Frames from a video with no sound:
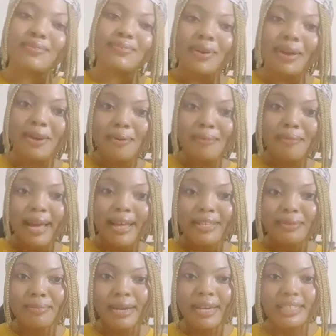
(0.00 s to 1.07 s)
Welcome back
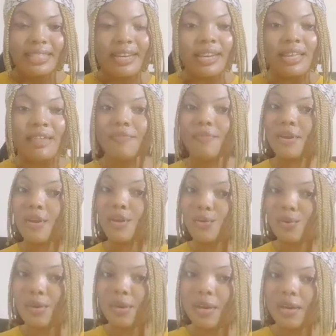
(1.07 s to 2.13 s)
to my channel. If you are
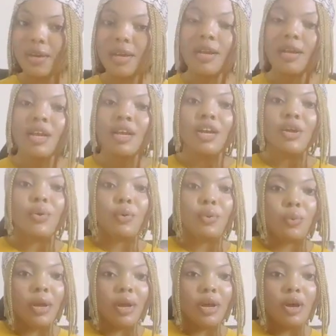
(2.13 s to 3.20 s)
new here, you're
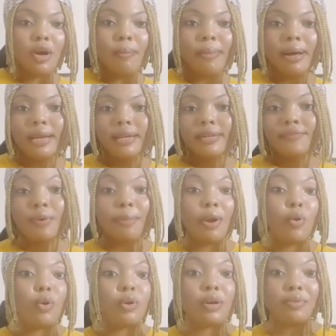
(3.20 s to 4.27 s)
welcome. And if you're
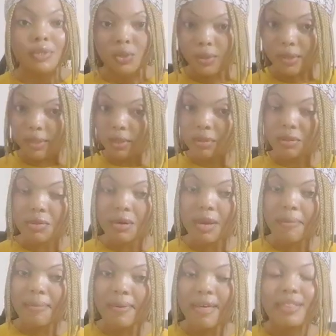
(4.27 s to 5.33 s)
my old and returning
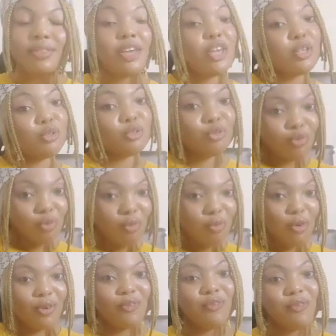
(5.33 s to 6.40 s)
subscriber, thank you so
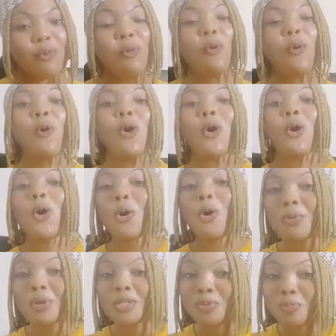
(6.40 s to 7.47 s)
much for
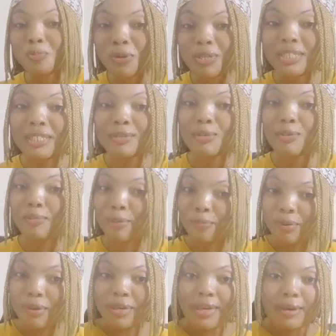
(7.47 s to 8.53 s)
always supporting your
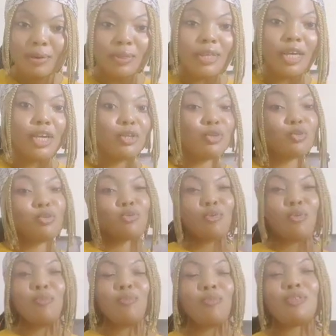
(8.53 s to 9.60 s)
baby girl. Thank you
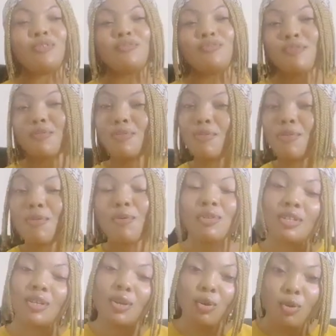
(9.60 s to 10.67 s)
so much for all
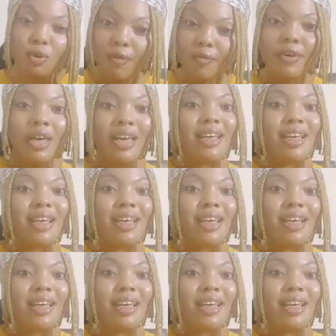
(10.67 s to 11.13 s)
the love.